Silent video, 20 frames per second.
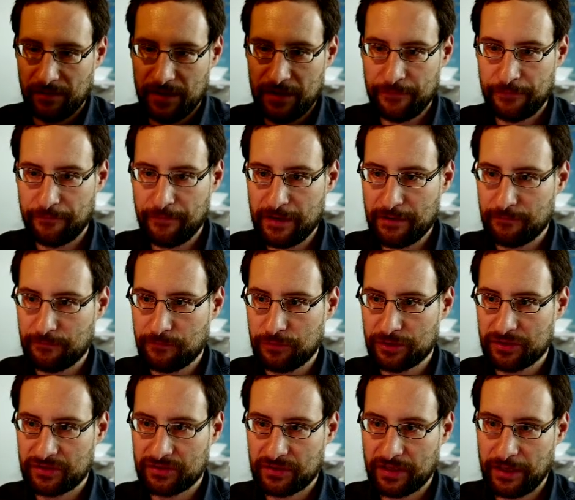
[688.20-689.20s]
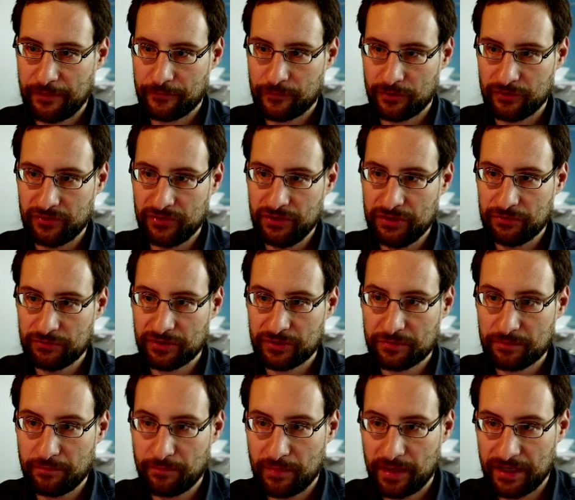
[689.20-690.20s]
if we would have continued,
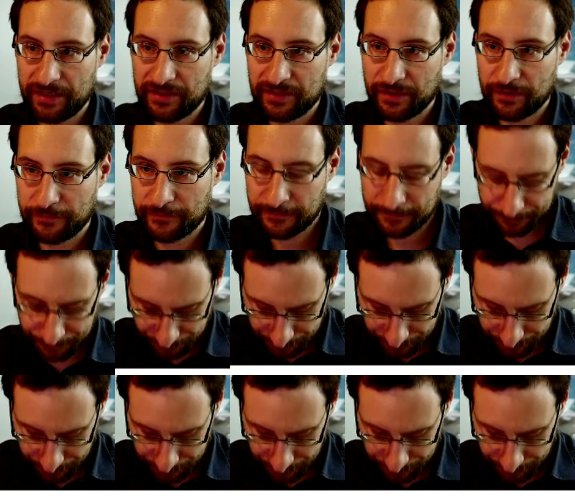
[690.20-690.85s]
it might have